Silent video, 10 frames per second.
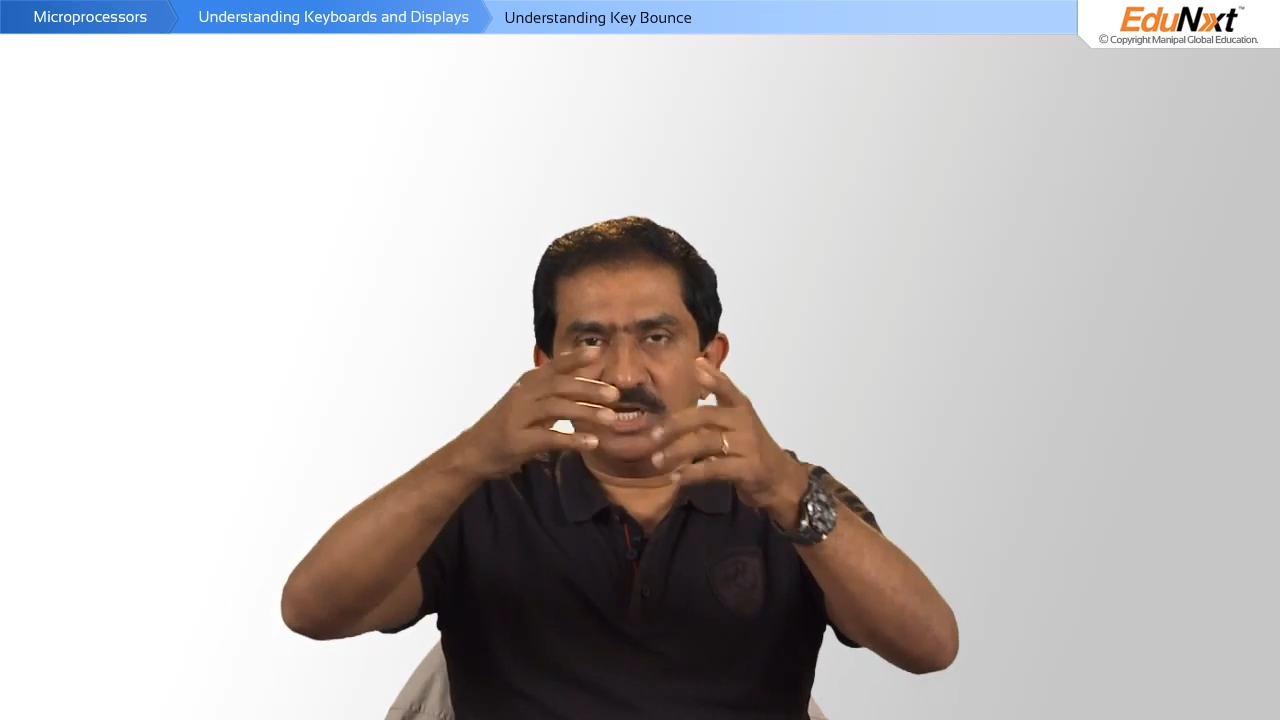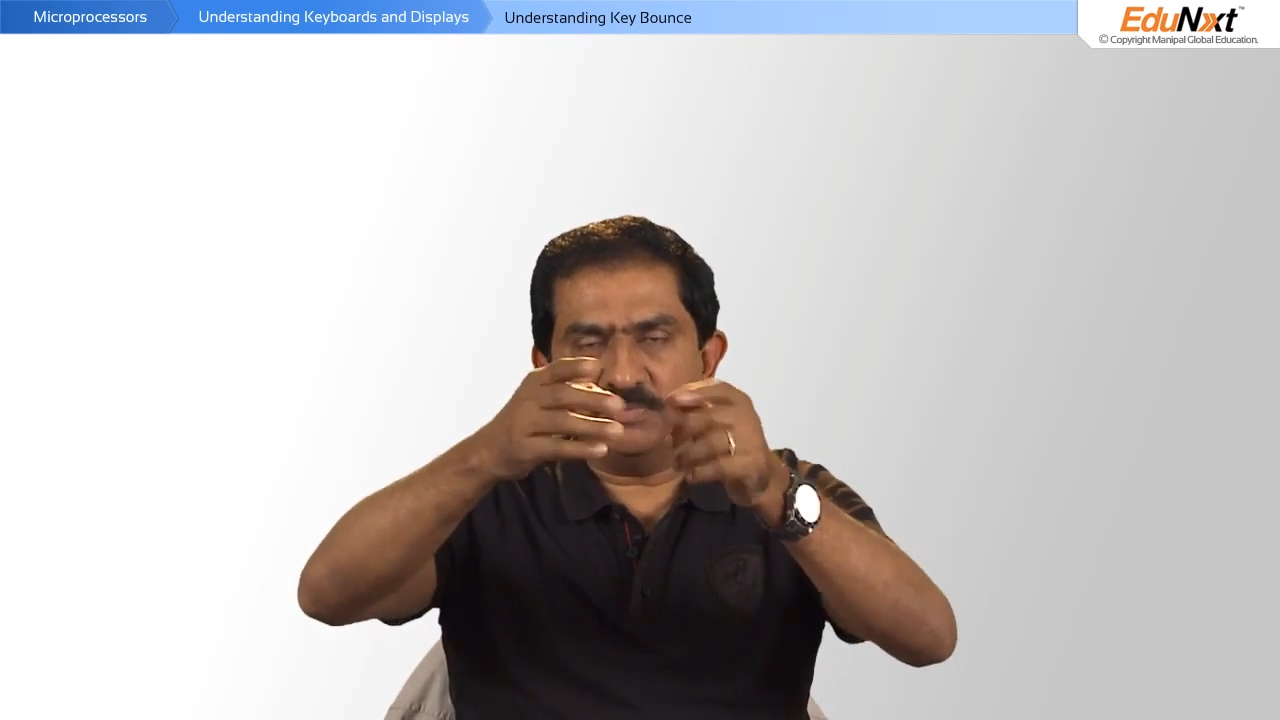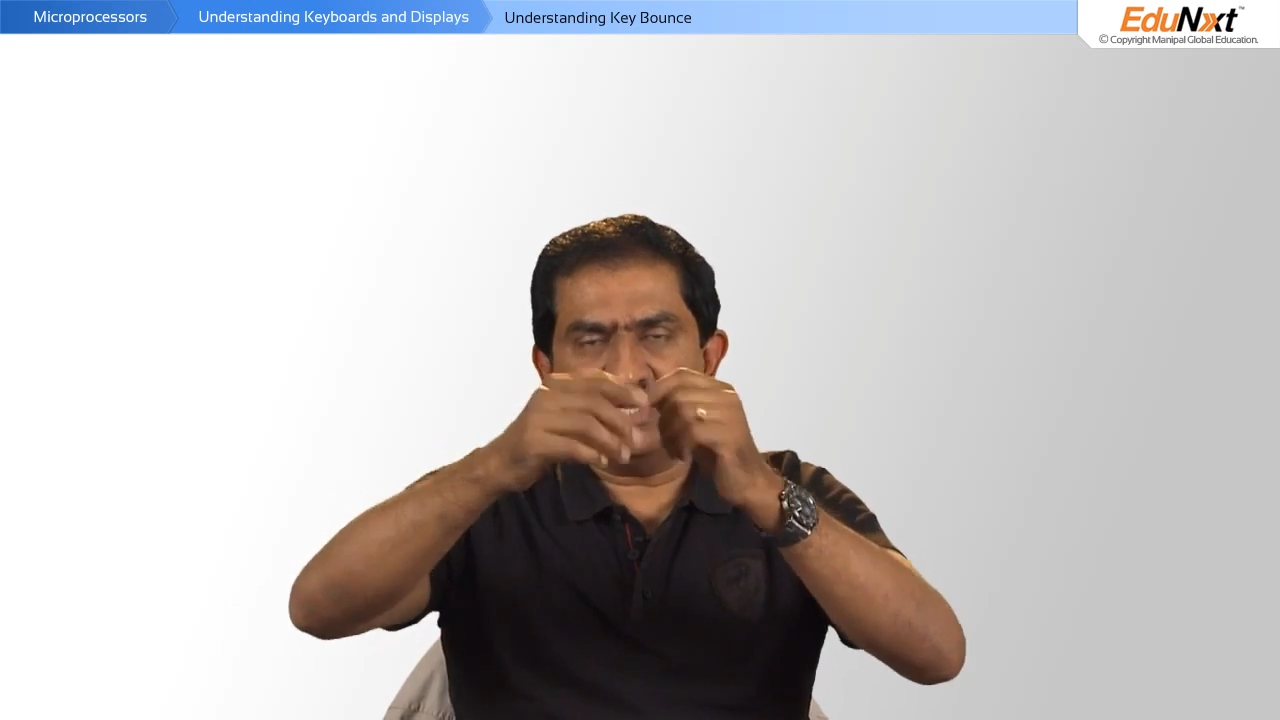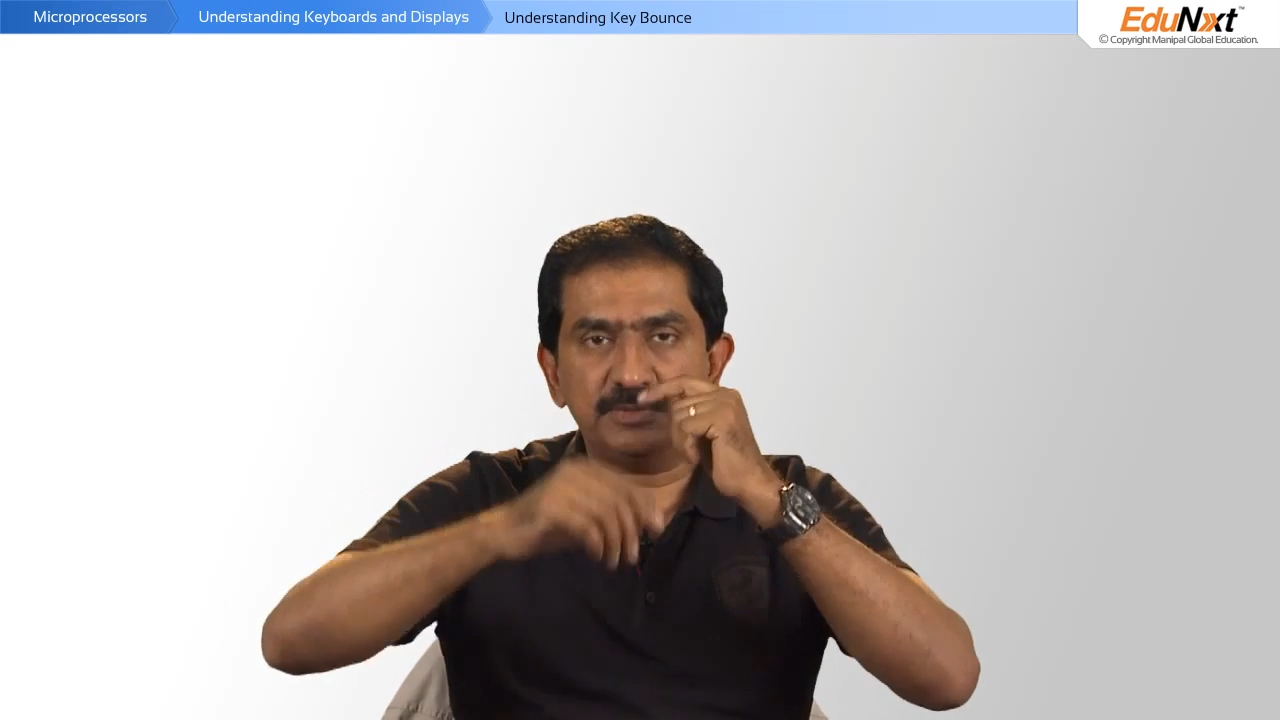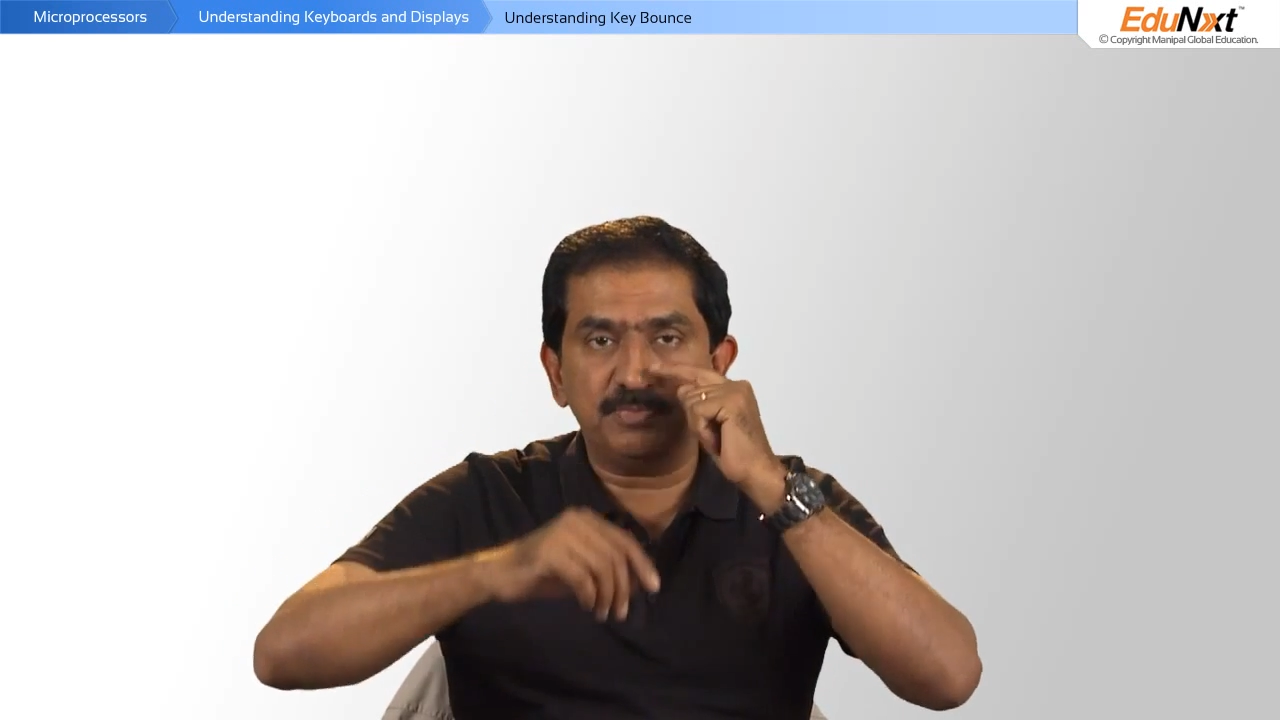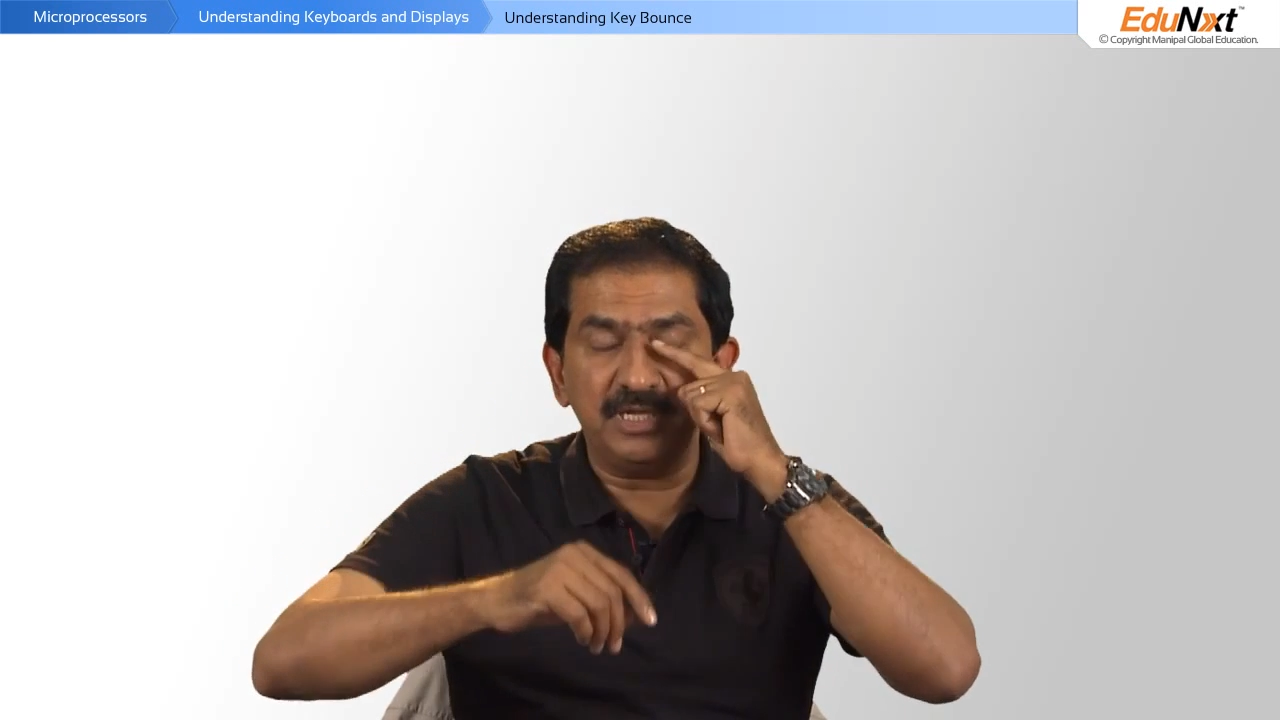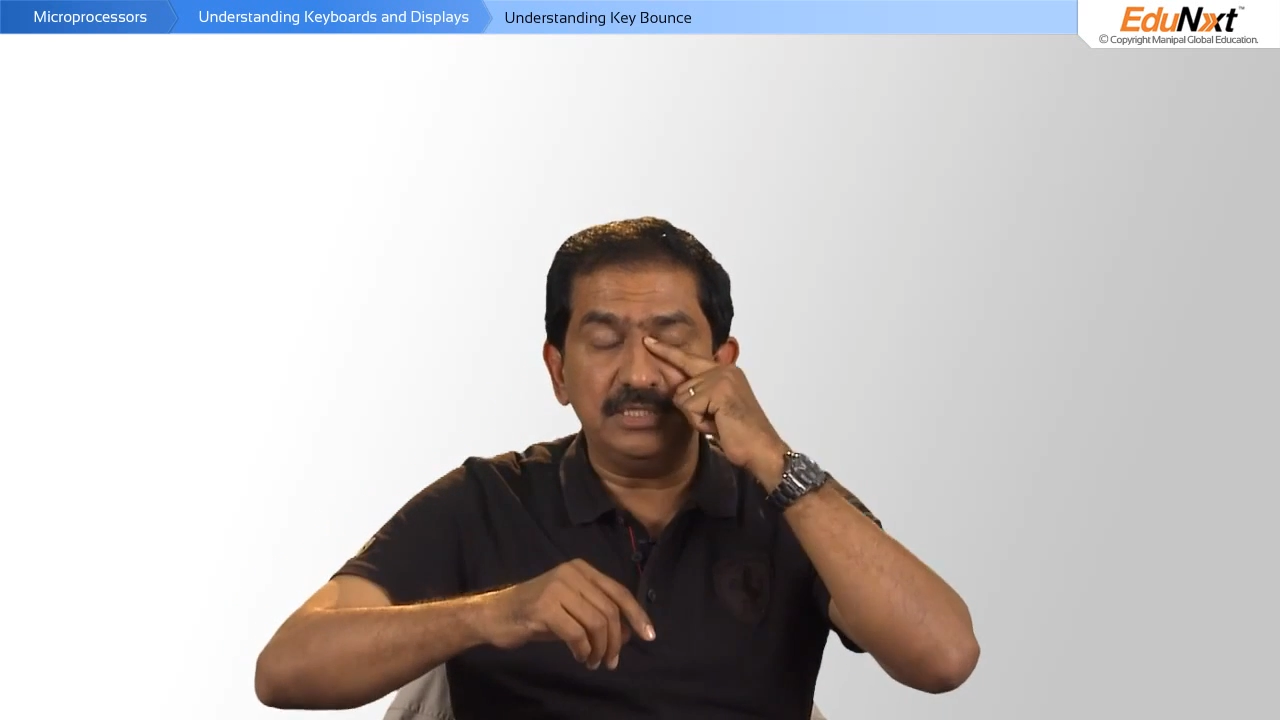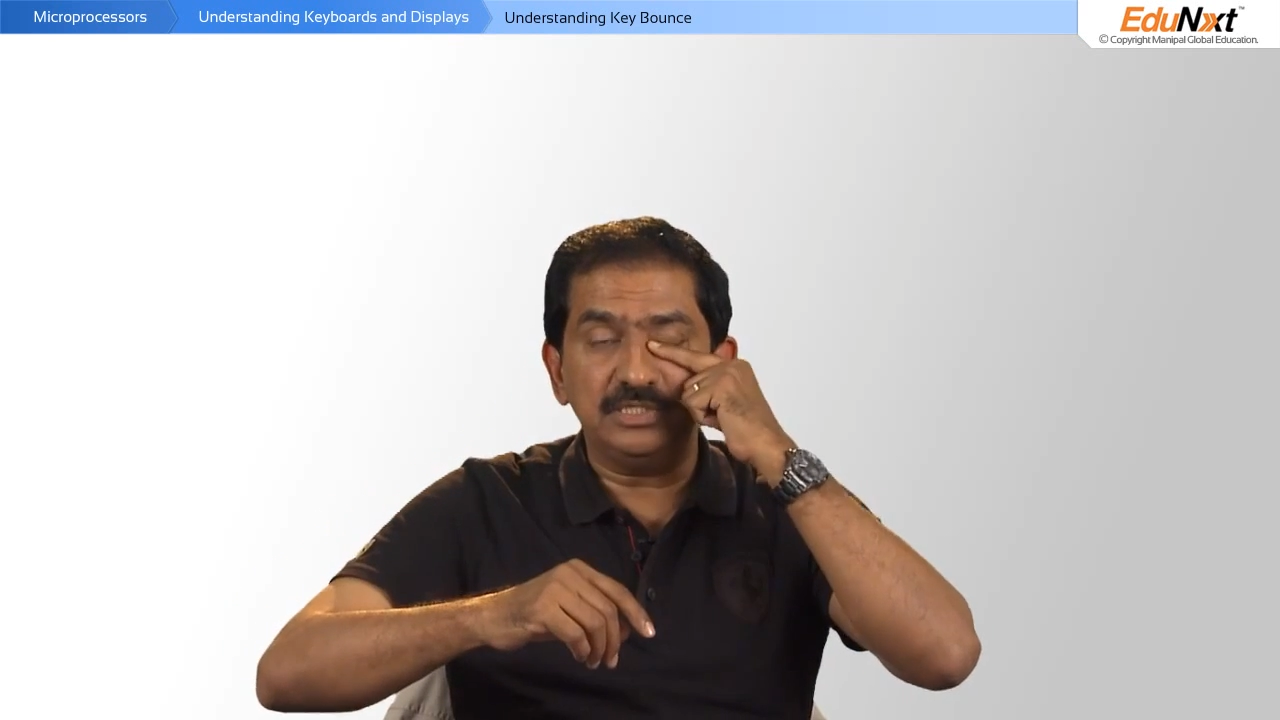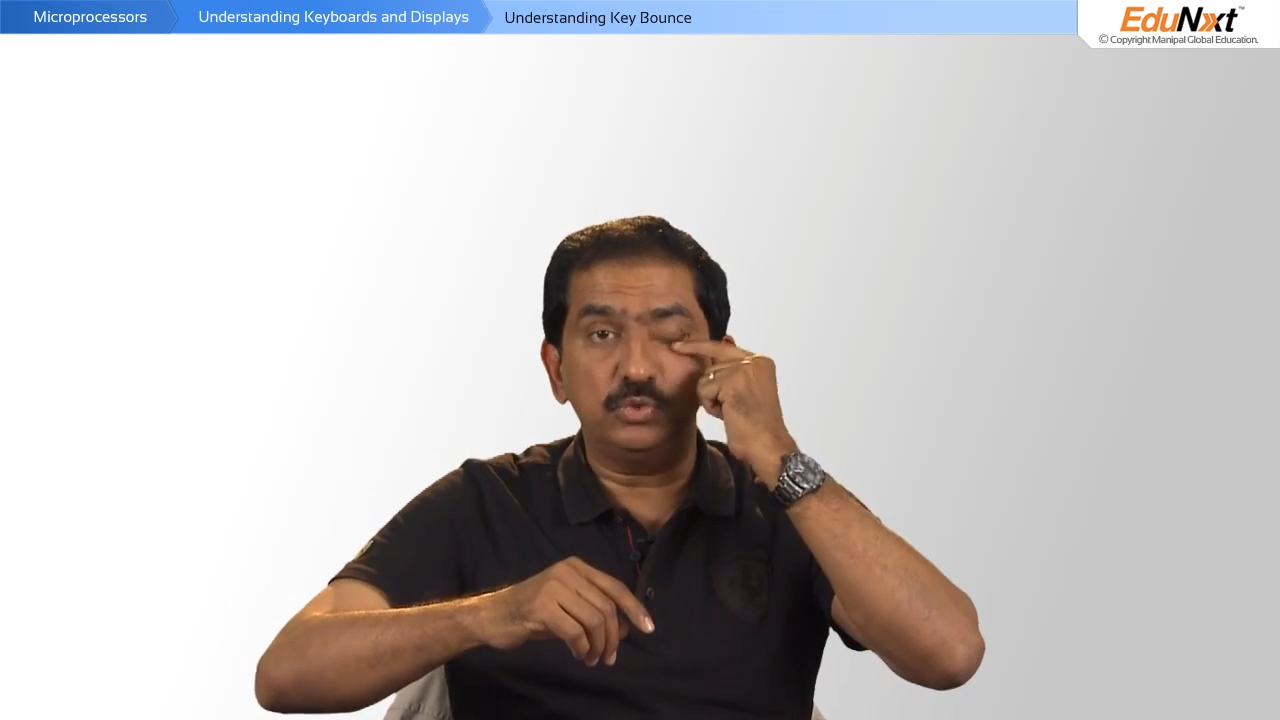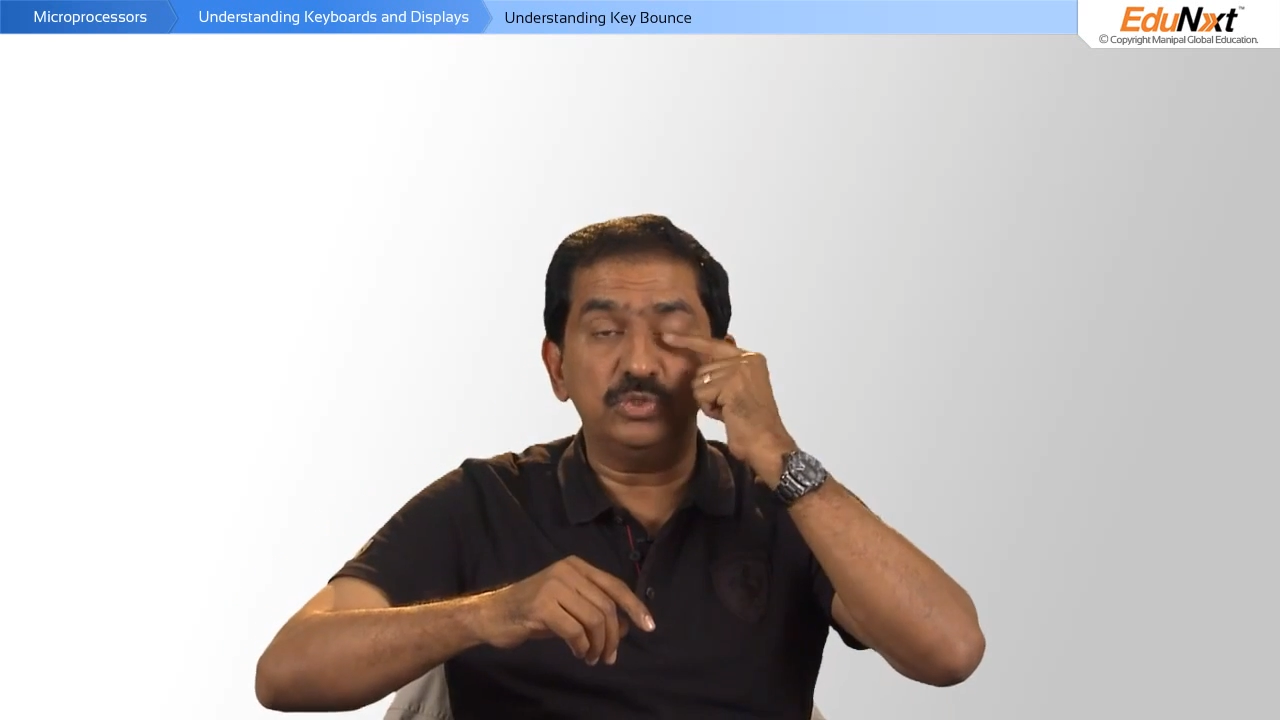Let me explain this